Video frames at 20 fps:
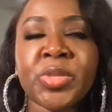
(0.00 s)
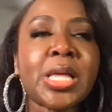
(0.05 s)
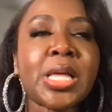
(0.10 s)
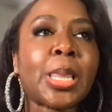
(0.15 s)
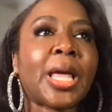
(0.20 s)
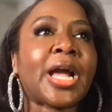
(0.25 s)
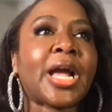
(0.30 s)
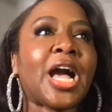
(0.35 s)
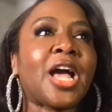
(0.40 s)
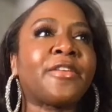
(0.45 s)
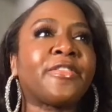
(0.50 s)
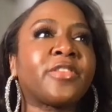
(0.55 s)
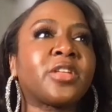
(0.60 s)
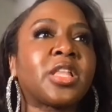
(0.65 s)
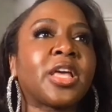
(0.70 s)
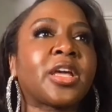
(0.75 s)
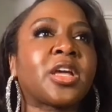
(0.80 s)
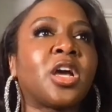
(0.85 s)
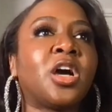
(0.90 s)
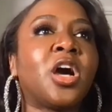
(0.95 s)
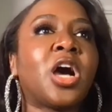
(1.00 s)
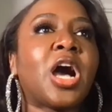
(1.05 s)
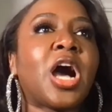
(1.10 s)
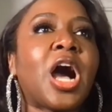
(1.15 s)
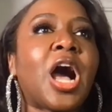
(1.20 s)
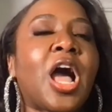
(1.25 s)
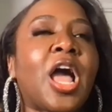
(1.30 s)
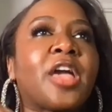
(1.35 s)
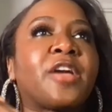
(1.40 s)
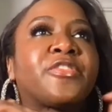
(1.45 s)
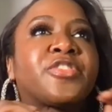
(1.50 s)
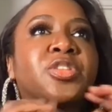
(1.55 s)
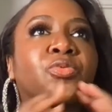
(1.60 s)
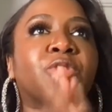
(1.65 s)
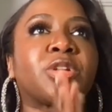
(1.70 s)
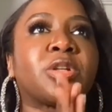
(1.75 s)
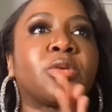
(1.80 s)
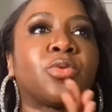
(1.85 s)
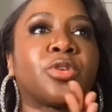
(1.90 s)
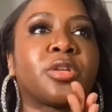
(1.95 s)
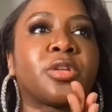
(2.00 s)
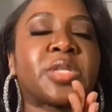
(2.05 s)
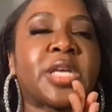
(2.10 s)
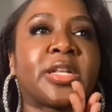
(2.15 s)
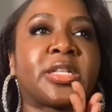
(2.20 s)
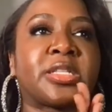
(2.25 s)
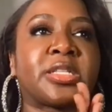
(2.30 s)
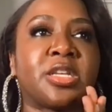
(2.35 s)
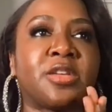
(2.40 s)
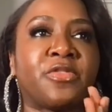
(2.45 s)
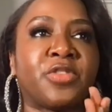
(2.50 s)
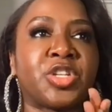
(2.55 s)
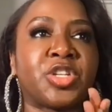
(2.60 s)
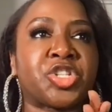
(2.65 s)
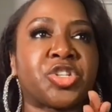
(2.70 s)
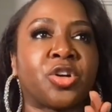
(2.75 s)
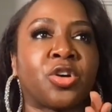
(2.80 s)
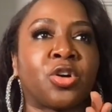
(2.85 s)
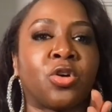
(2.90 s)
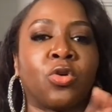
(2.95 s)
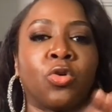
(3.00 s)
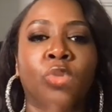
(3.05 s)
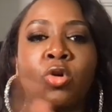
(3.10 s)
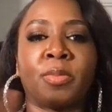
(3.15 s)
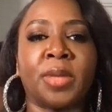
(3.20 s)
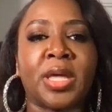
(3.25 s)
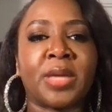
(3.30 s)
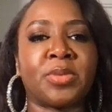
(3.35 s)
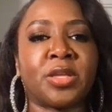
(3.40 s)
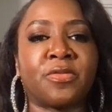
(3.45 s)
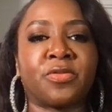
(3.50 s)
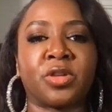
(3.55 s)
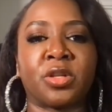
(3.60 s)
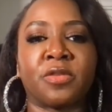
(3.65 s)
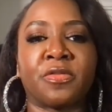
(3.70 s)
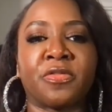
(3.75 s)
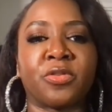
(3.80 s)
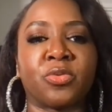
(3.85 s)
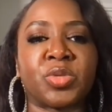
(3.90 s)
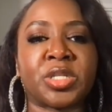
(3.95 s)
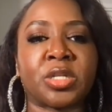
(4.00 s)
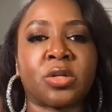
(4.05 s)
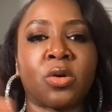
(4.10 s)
Like I feel like if Serena Williams had a TV show or maybe even if it was an